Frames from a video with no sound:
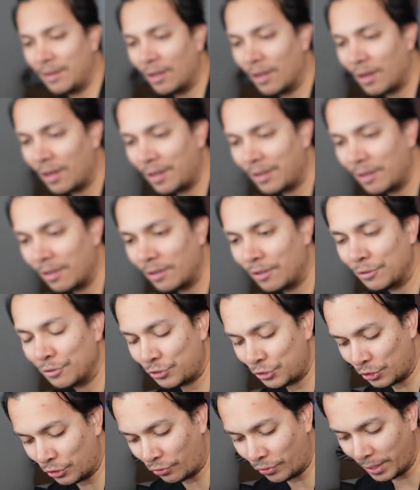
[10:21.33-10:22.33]

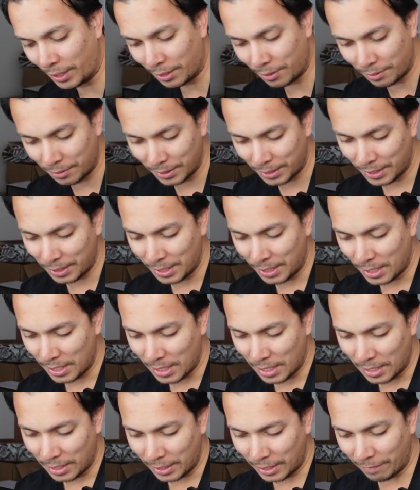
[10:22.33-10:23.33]
non-ultra rare.
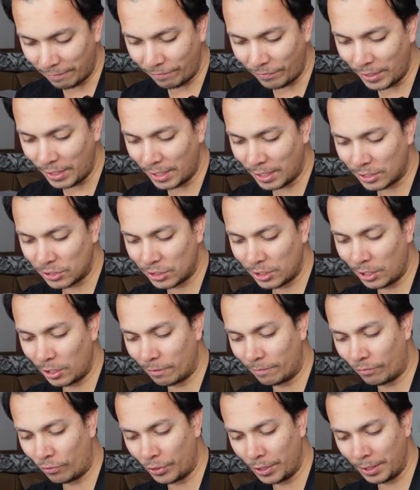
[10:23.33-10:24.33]
The Phoenix
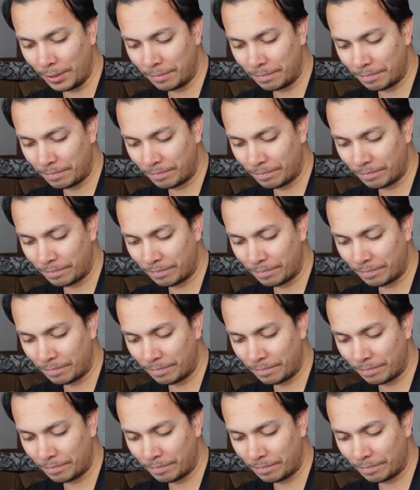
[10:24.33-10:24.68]
Gearfried.